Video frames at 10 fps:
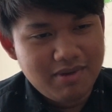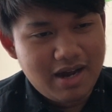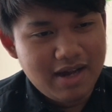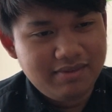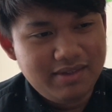
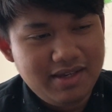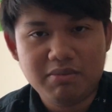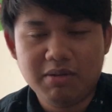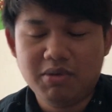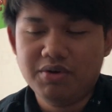I
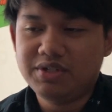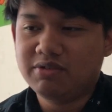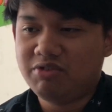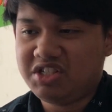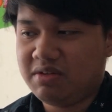think the
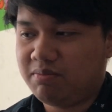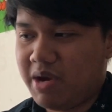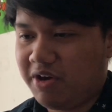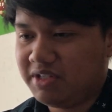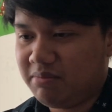most recent
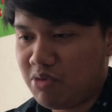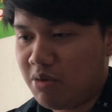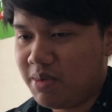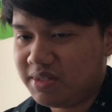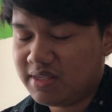embarrassing
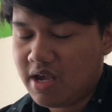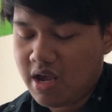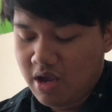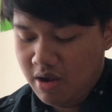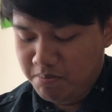moments.
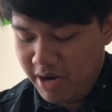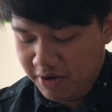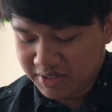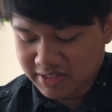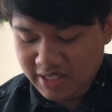
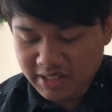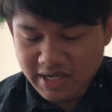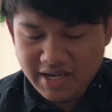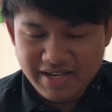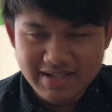Embarrassing
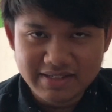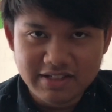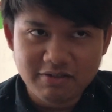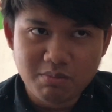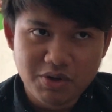is
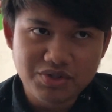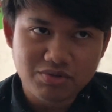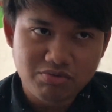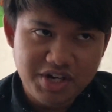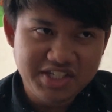the
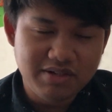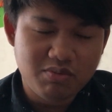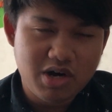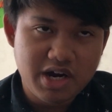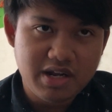most recent
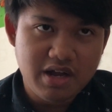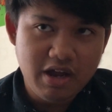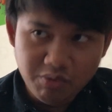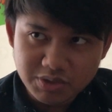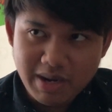one.
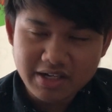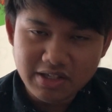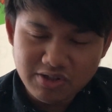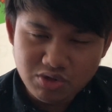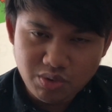It was back
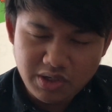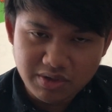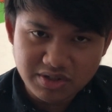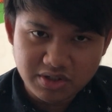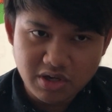in two
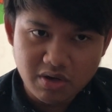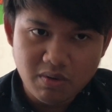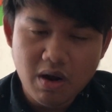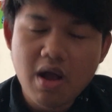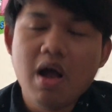years
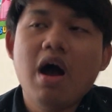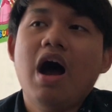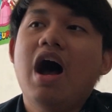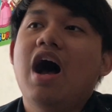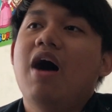ago
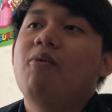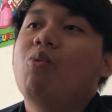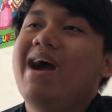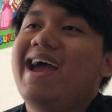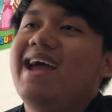uh,
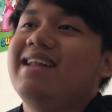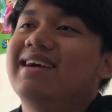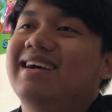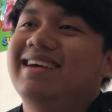when